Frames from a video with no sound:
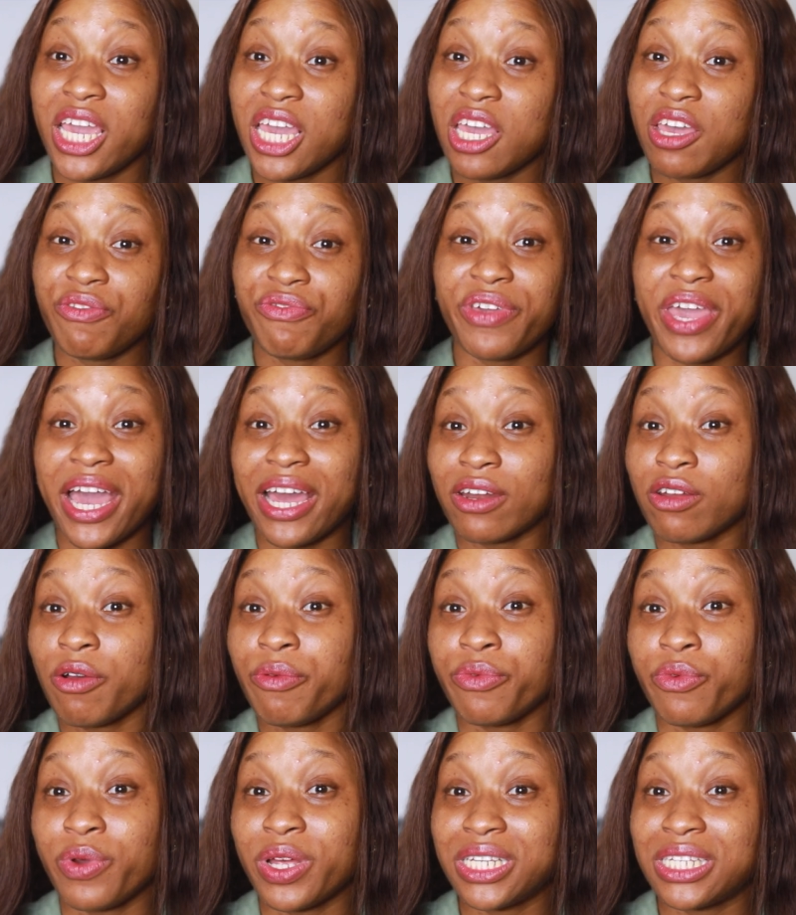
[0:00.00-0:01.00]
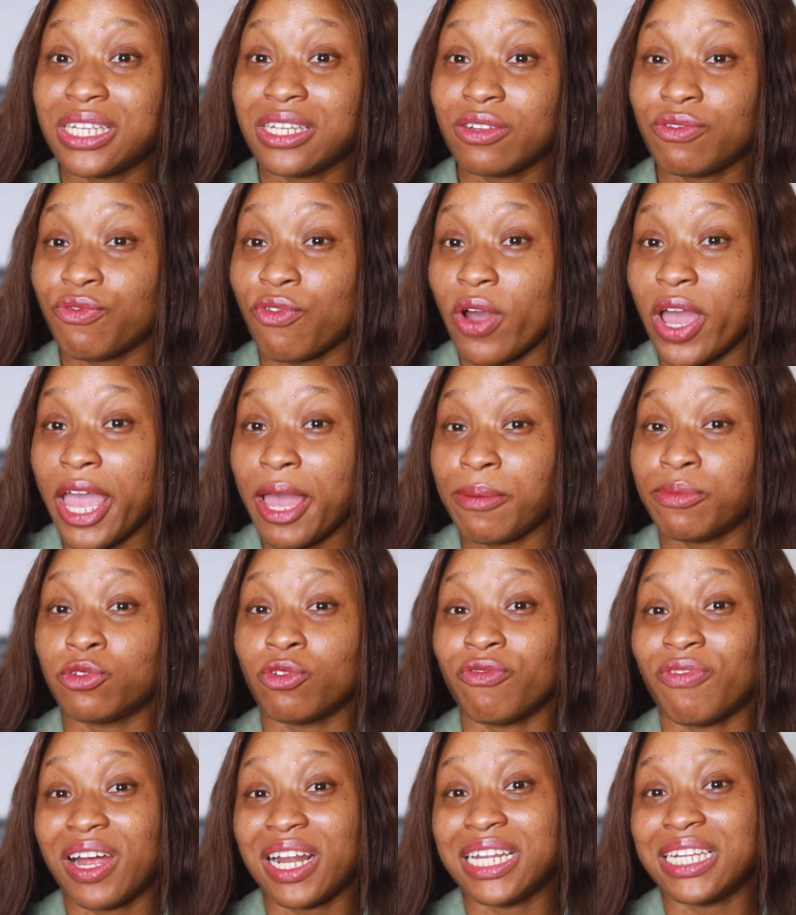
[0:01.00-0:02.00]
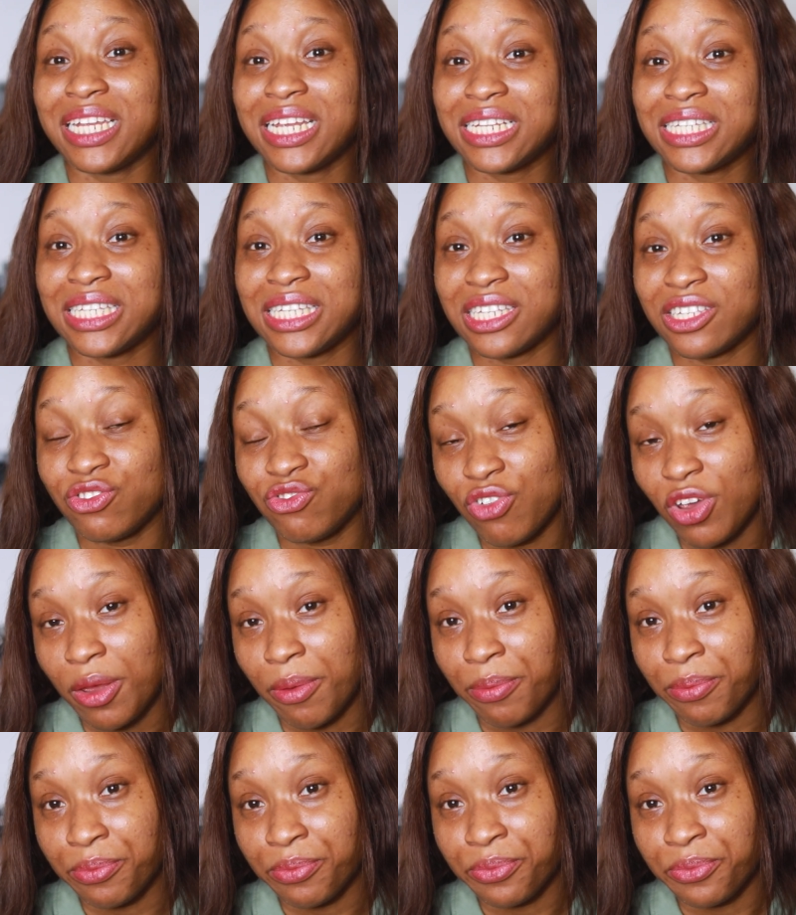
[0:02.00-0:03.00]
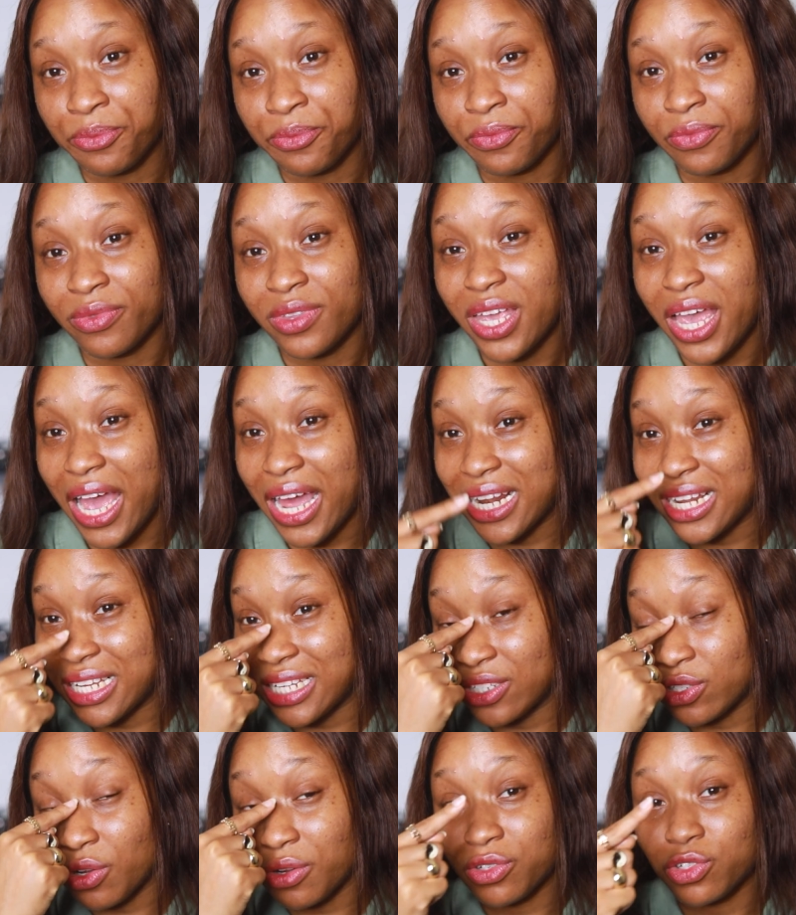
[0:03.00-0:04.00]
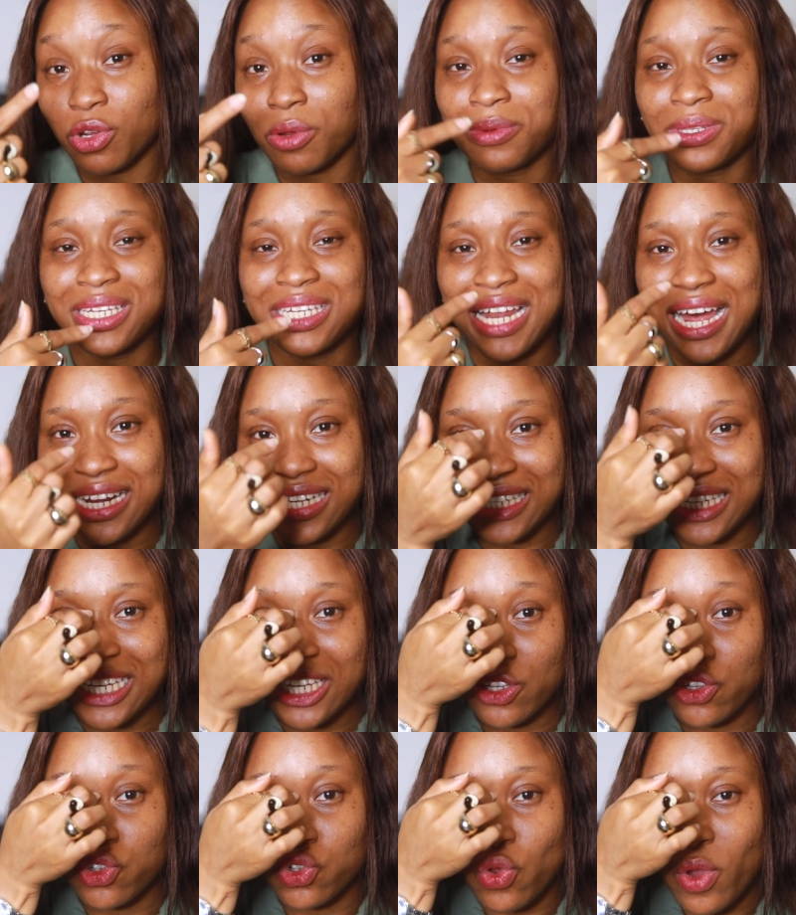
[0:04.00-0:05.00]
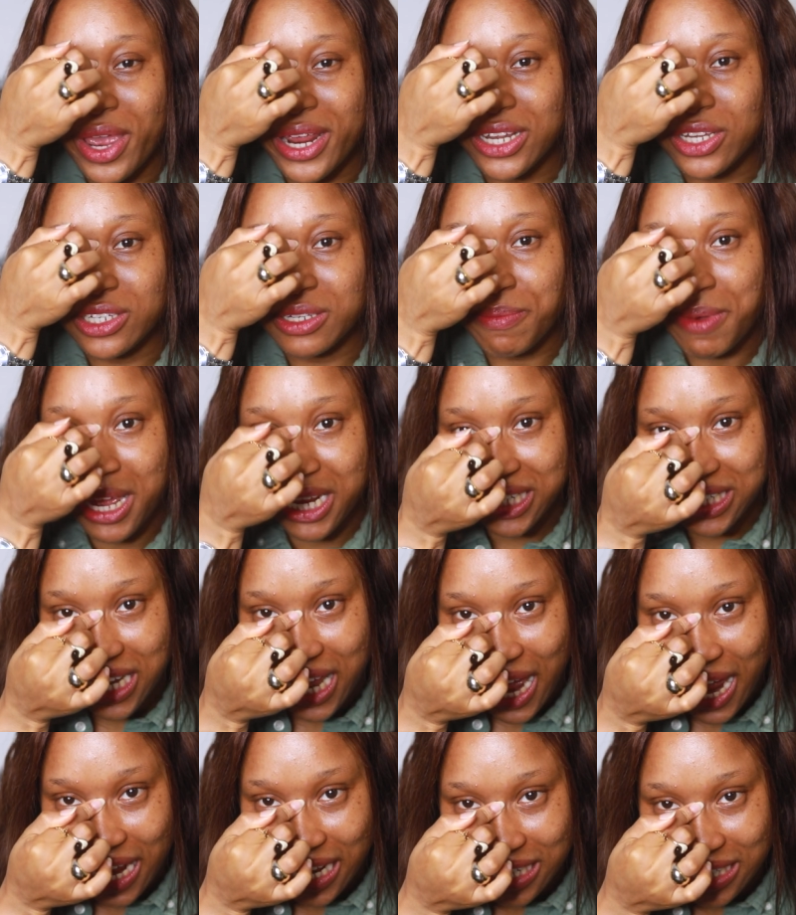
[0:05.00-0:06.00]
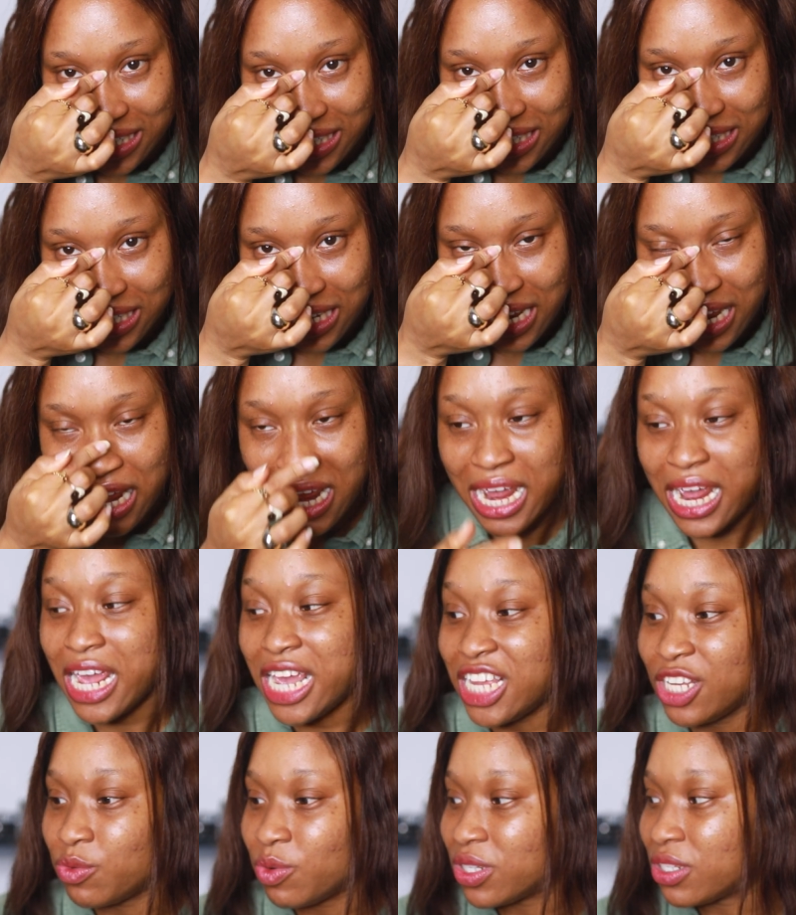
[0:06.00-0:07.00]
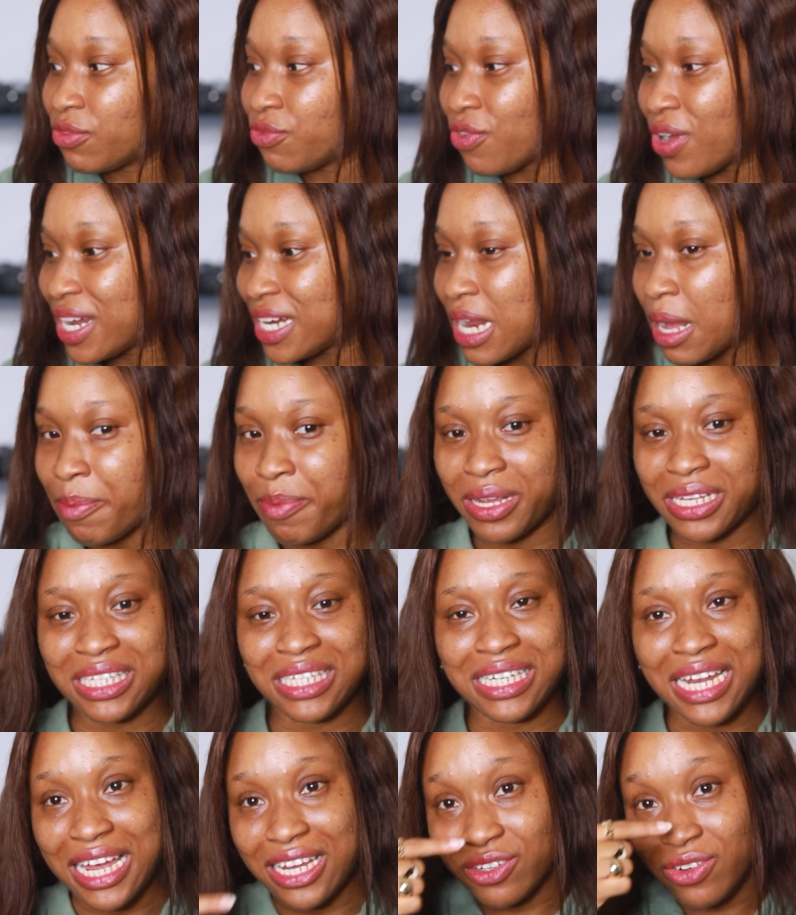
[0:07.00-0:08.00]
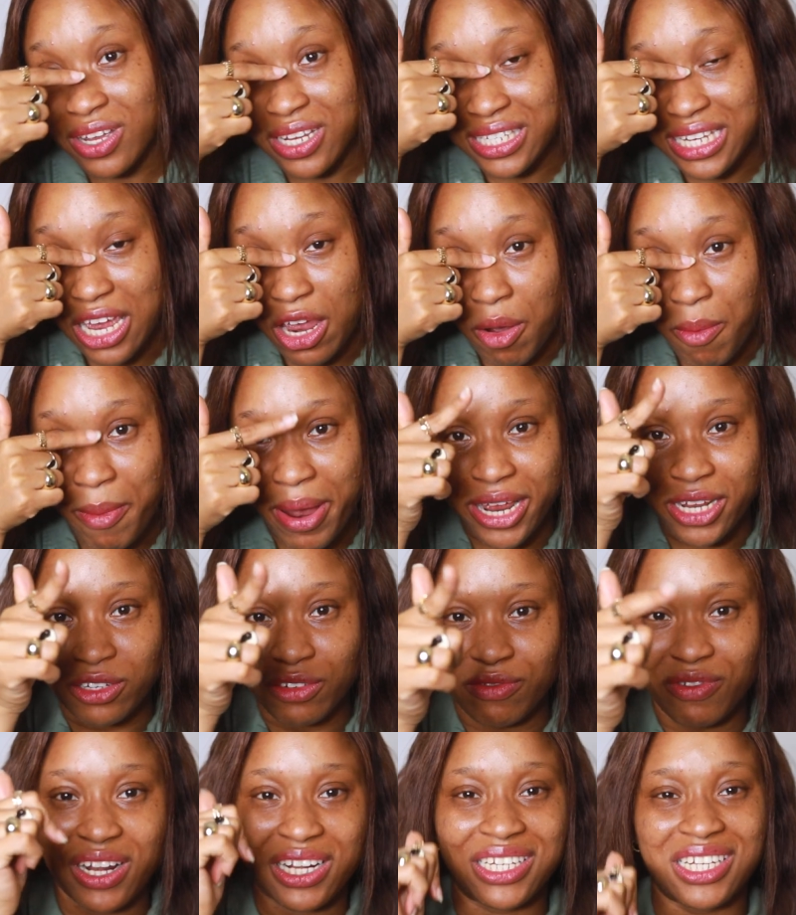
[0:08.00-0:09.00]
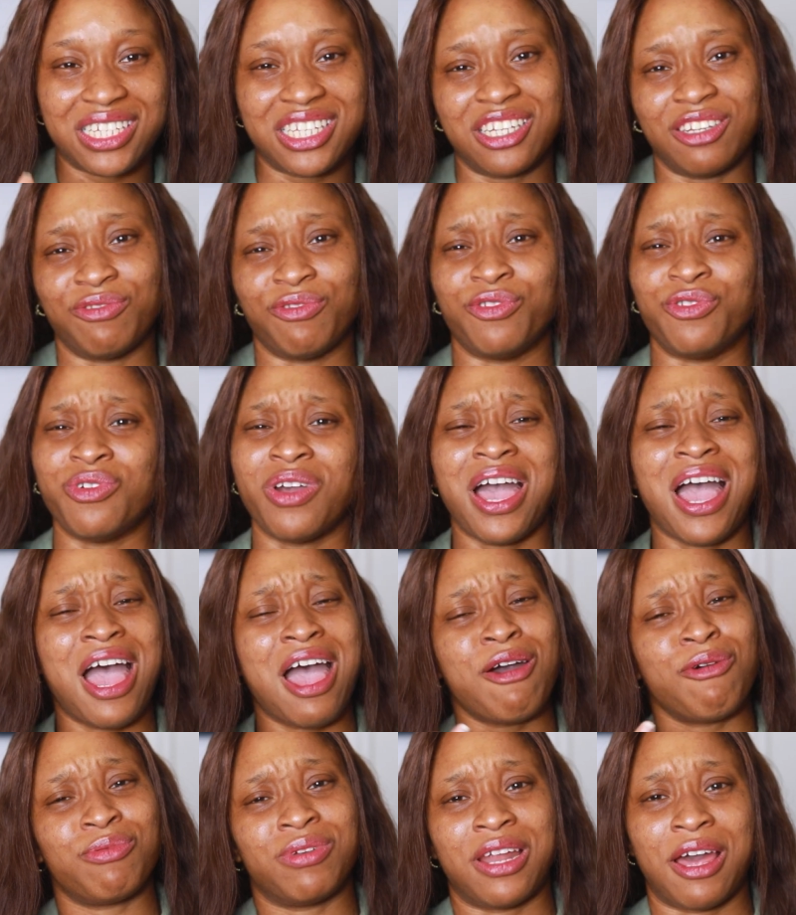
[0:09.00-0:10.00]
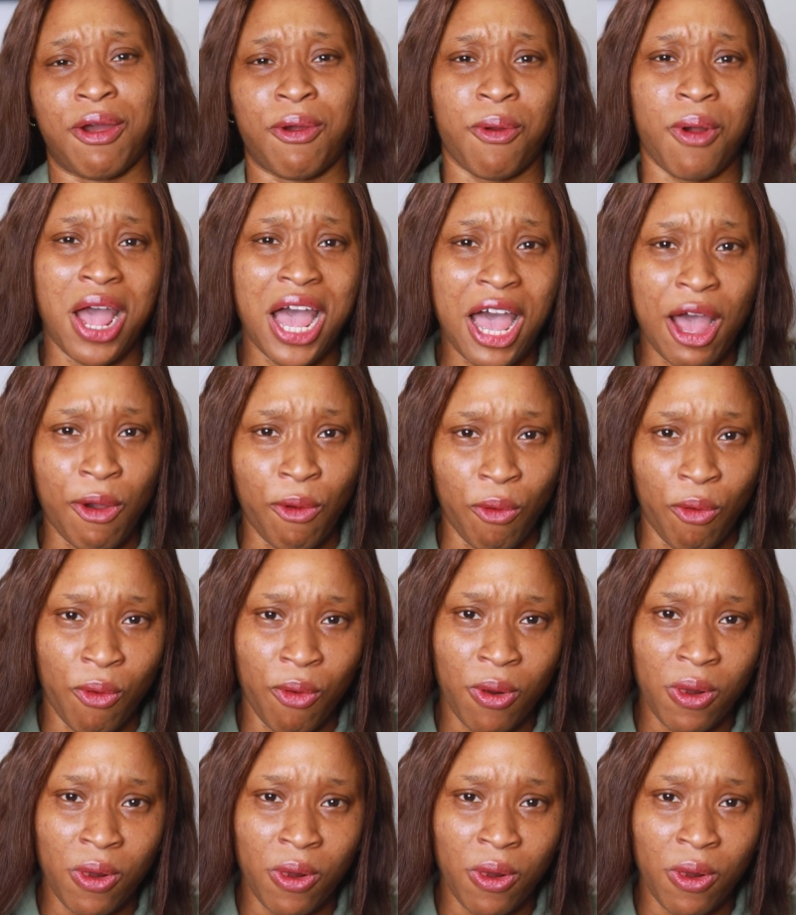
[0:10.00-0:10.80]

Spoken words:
If he had not been waiting for him to validate his dream, and it's something that he saw in his mind's eyes, he's waiting for another person that is not inside your mind to validate it for you. How now? How?